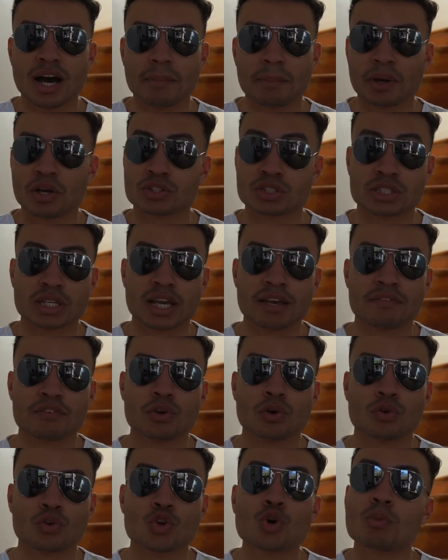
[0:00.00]
because if
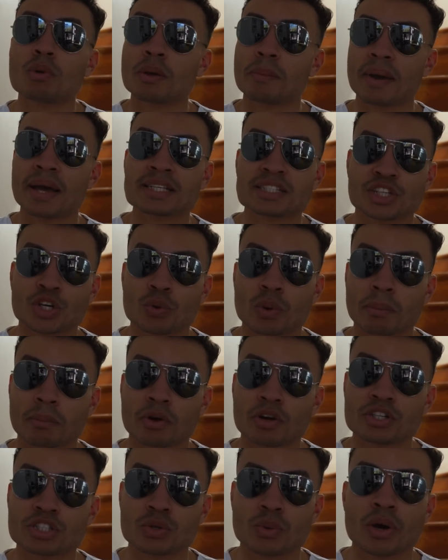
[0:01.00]
you're normally painting your wing
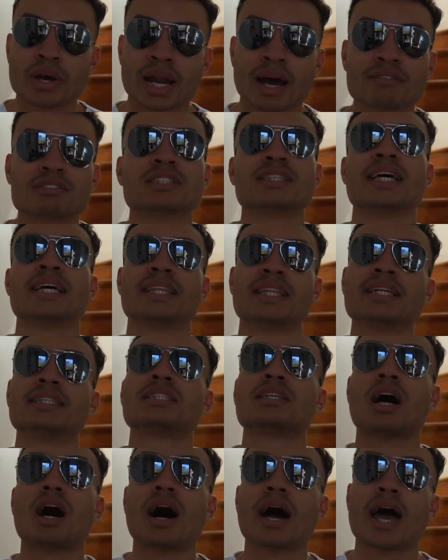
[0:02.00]
mirrors you won't have to take the
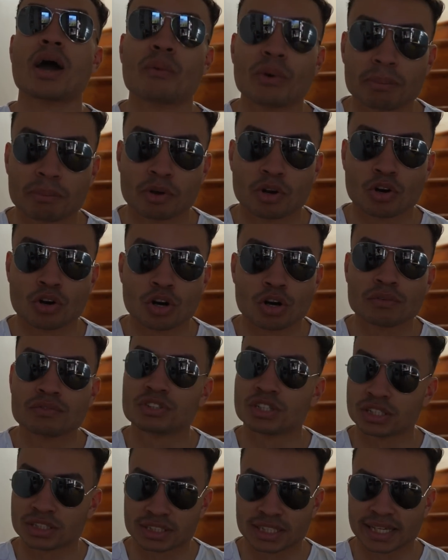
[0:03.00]
entire wing mirror off,
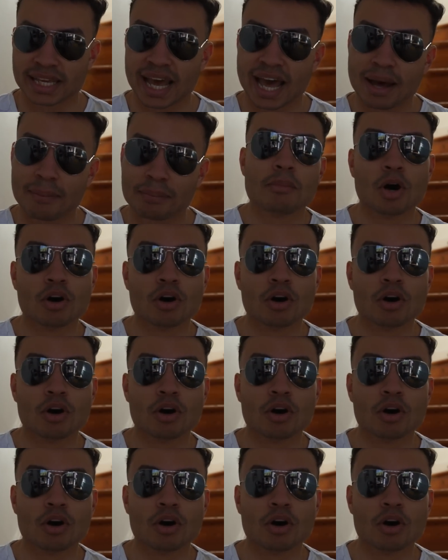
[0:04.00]
just the cap.